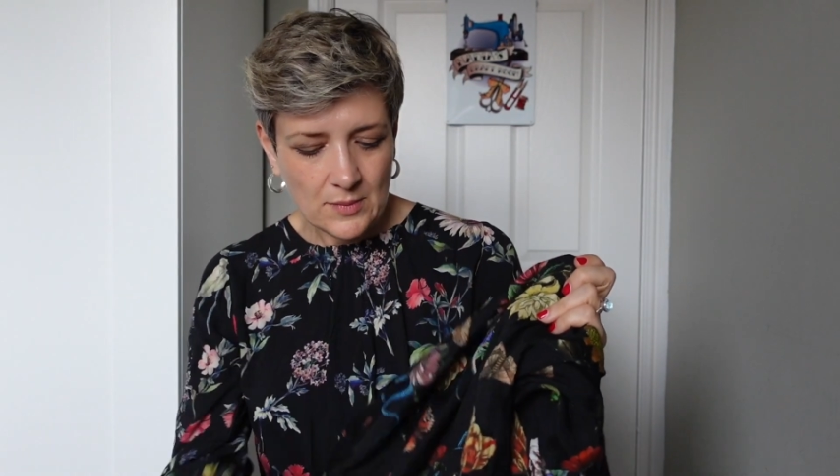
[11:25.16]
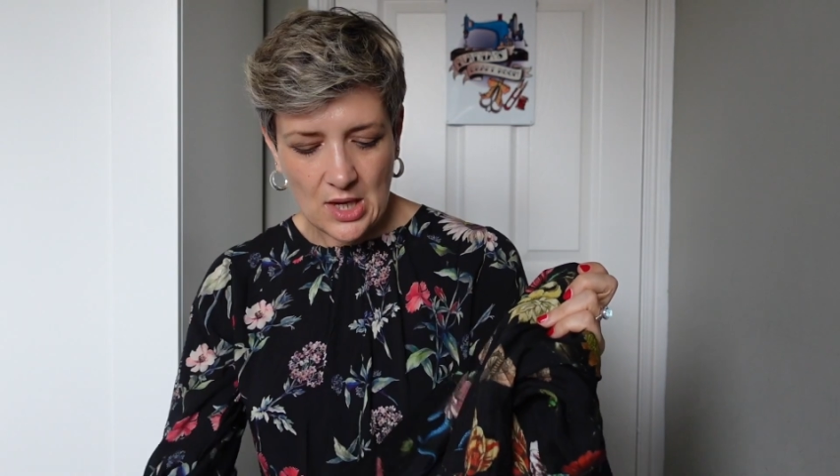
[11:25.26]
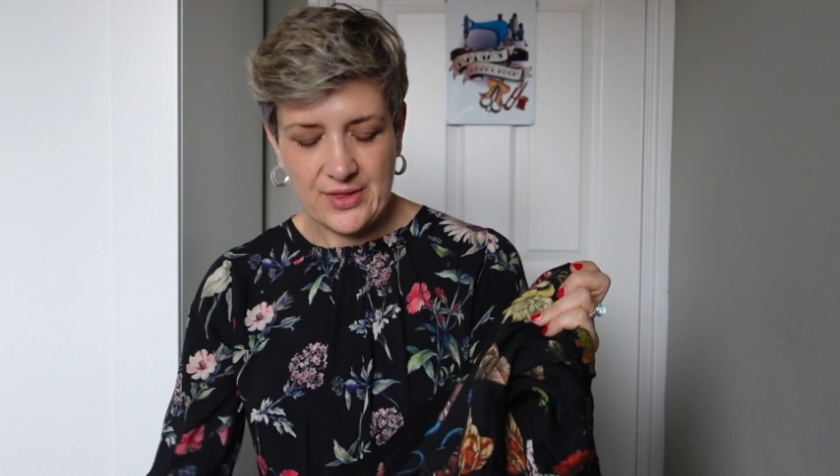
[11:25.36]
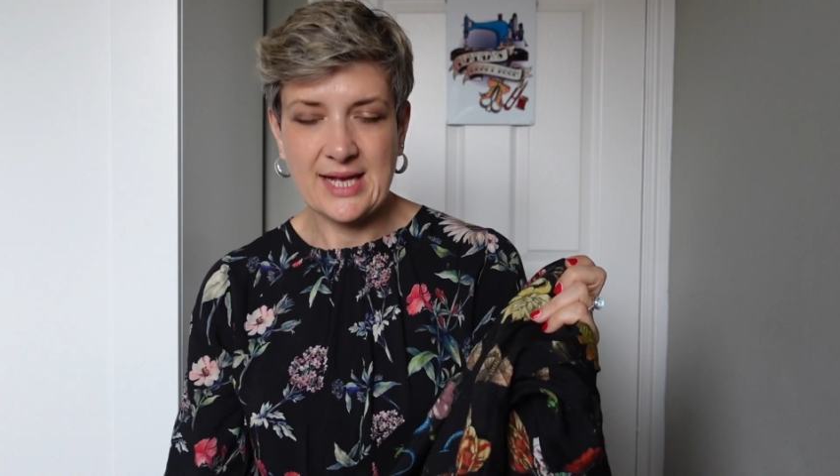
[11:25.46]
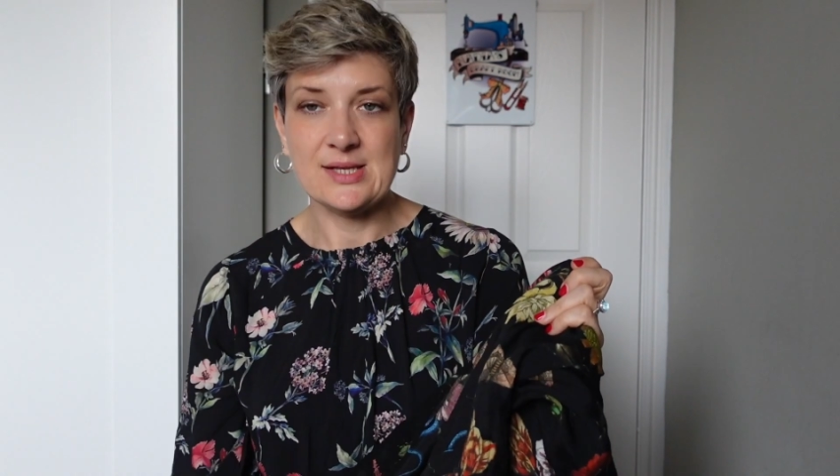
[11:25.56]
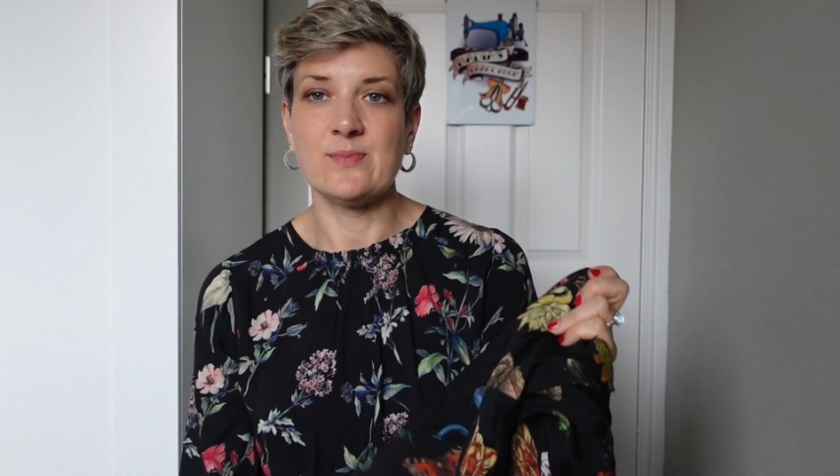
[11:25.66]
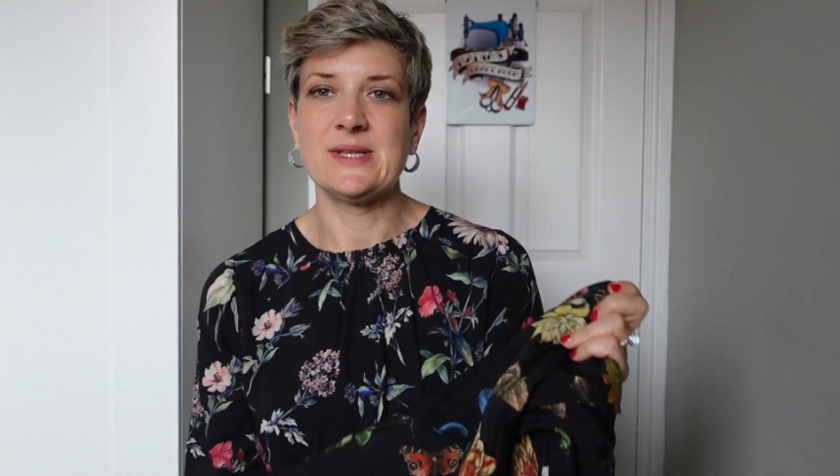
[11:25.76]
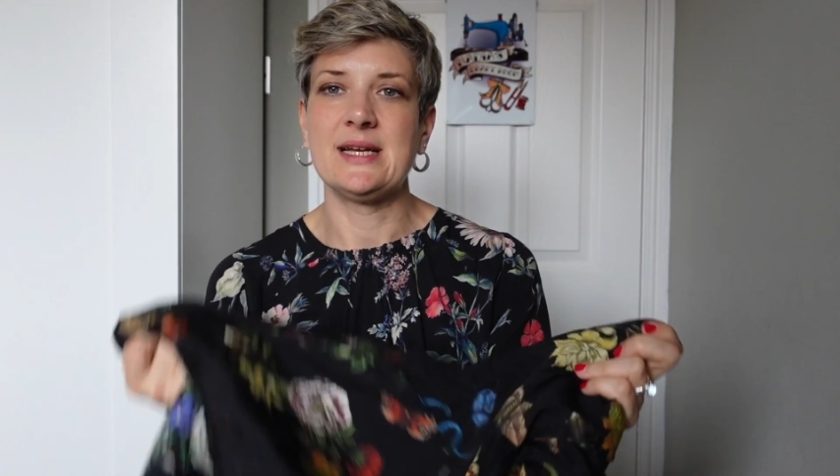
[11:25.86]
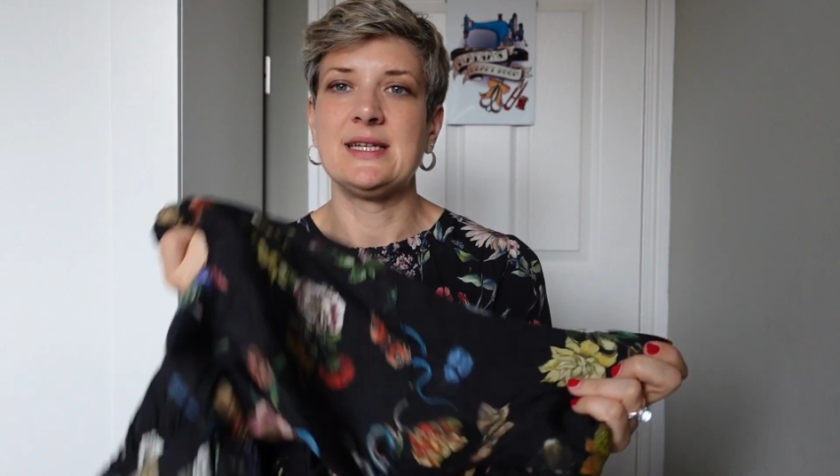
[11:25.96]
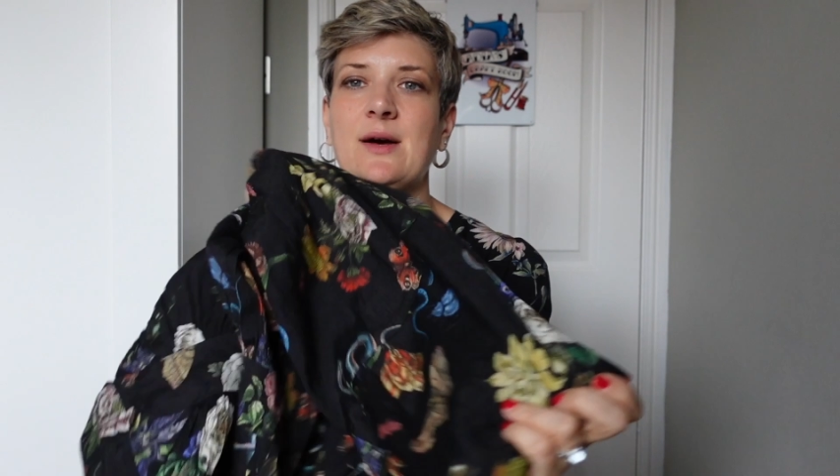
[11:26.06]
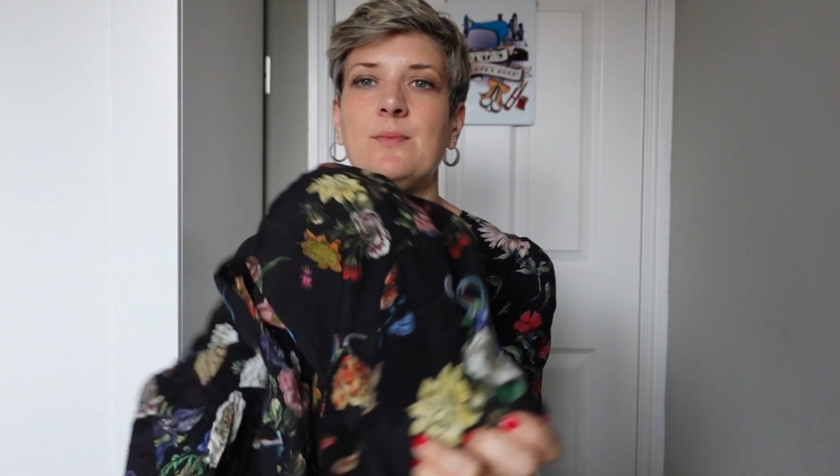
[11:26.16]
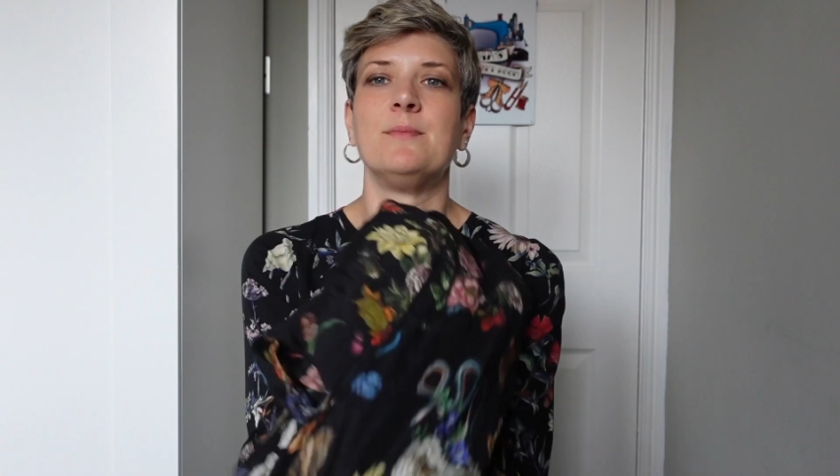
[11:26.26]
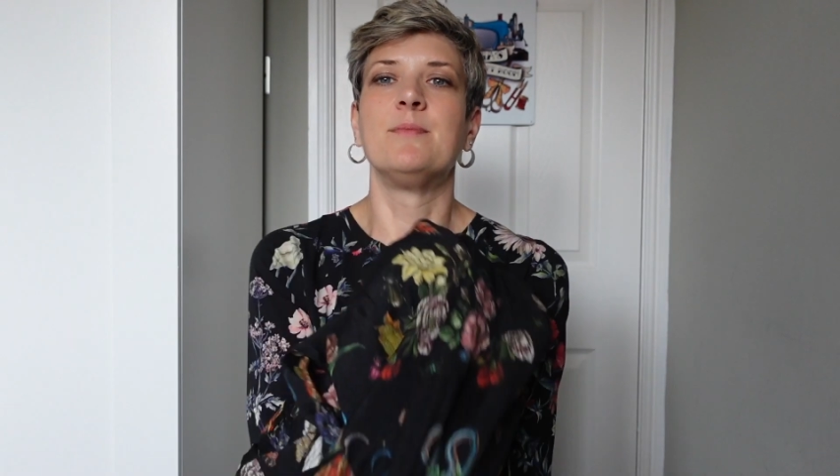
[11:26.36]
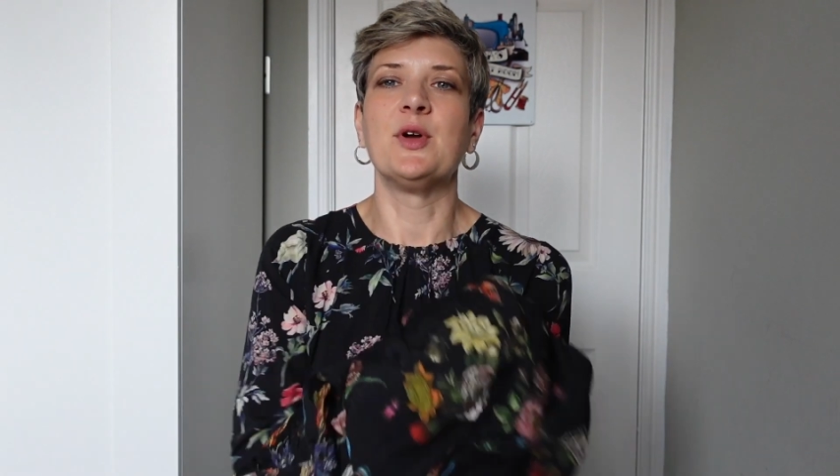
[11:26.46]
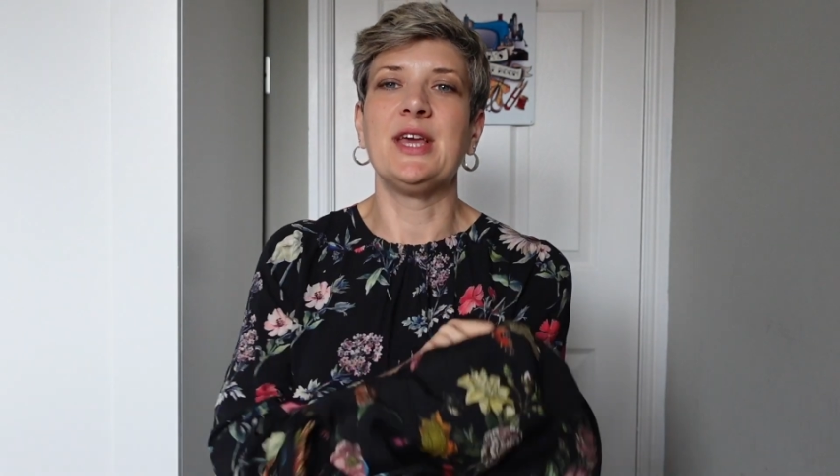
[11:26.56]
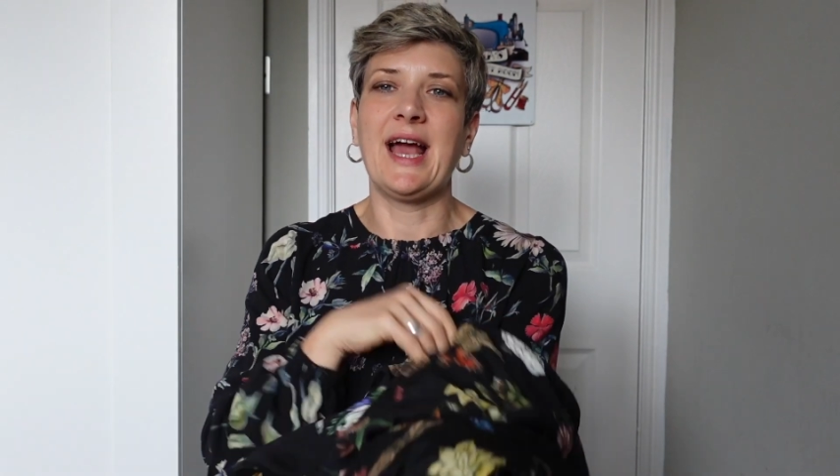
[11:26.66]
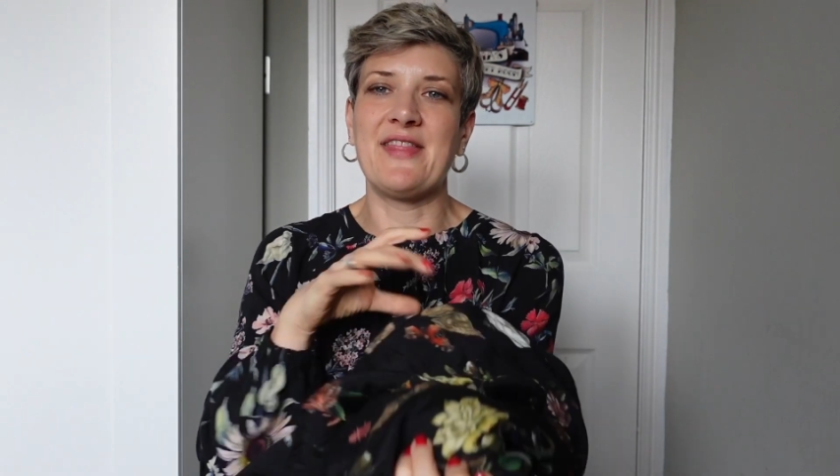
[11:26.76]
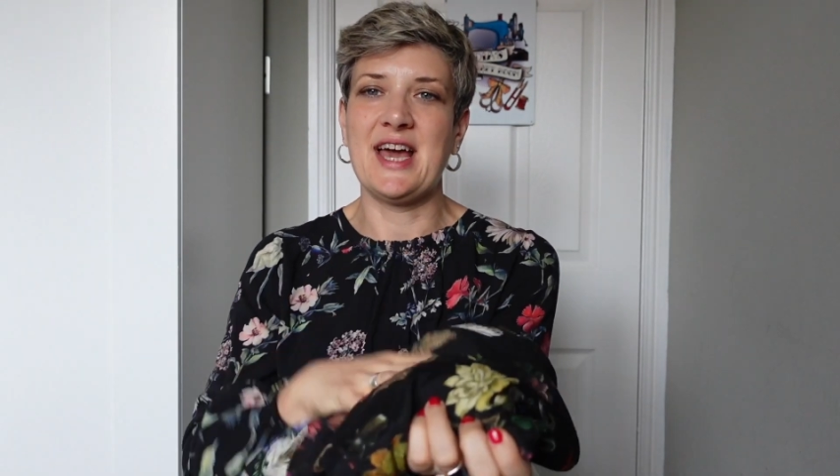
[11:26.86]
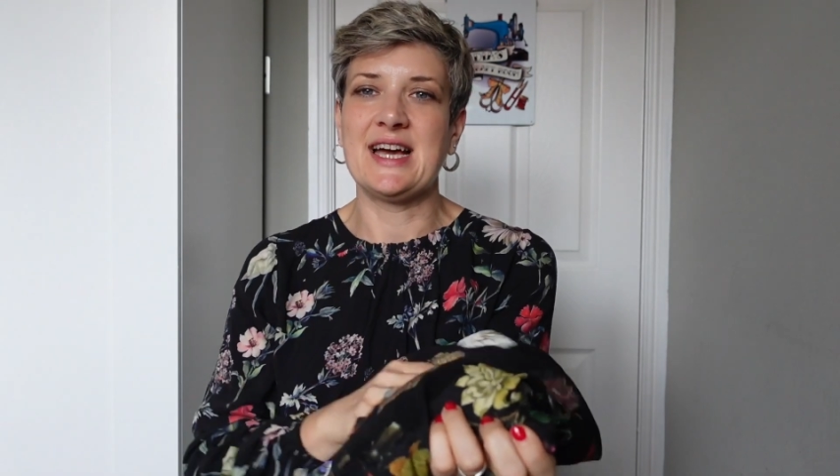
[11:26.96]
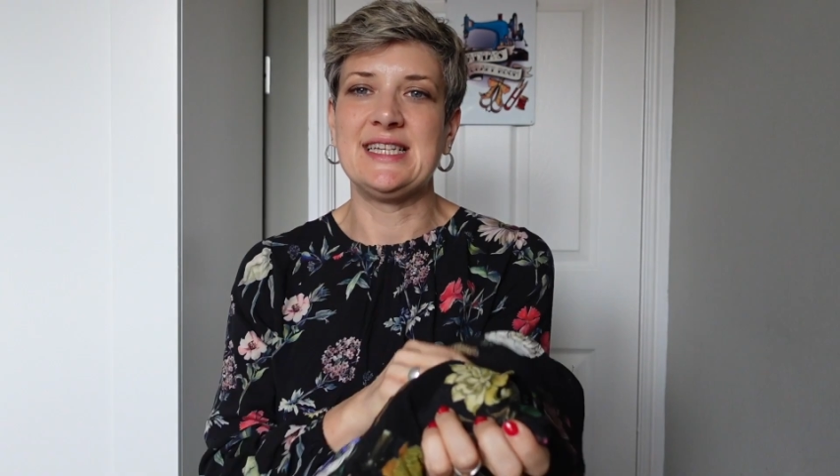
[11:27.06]
and that's upside down, but you get
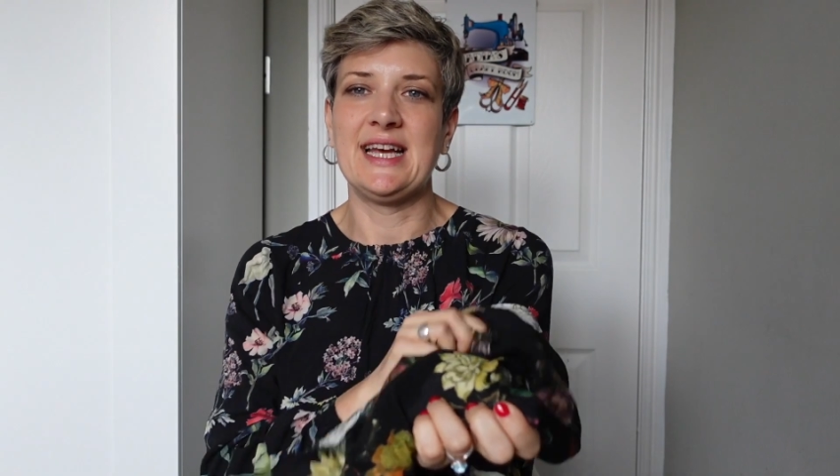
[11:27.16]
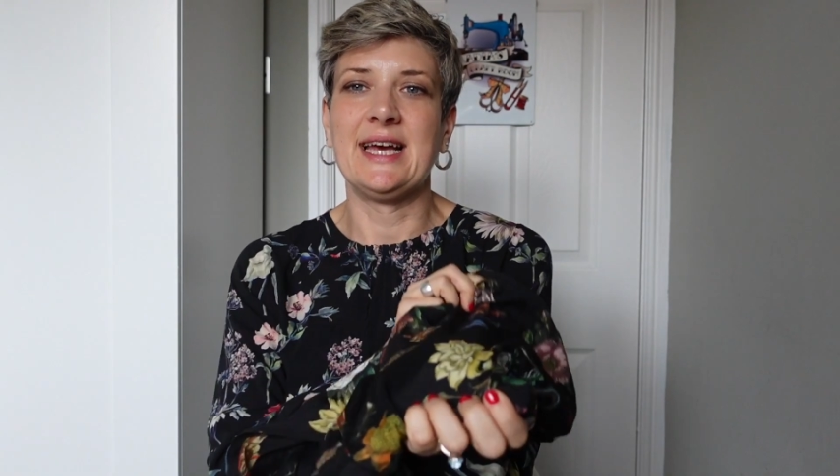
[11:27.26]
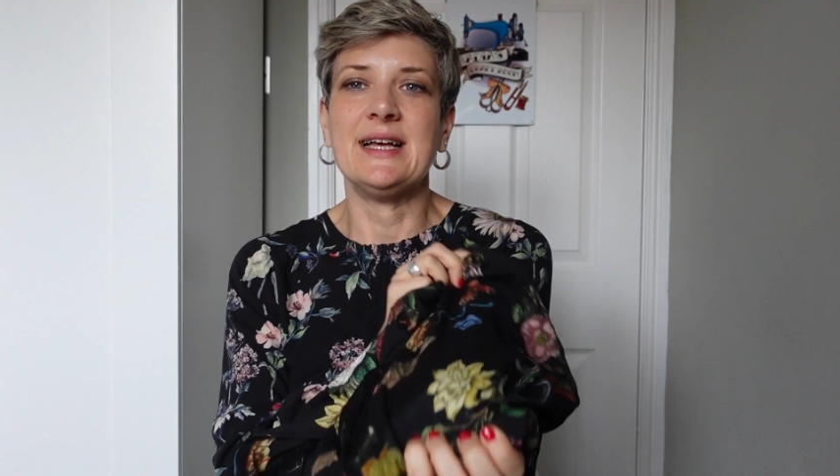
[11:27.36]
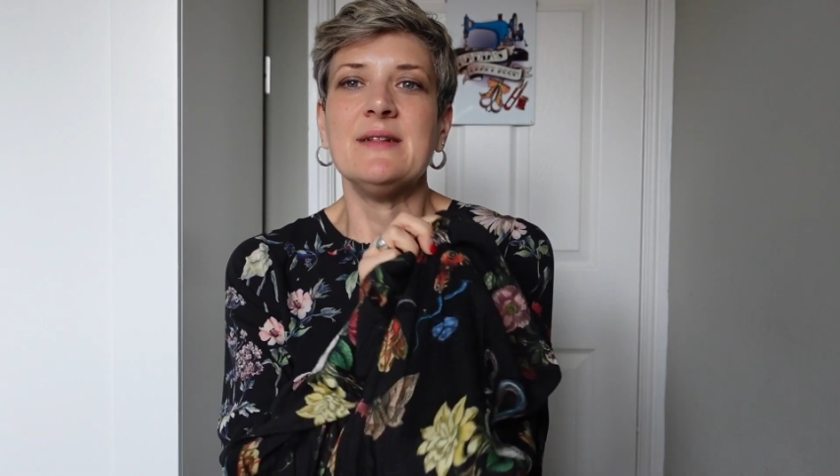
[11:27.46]
the idea,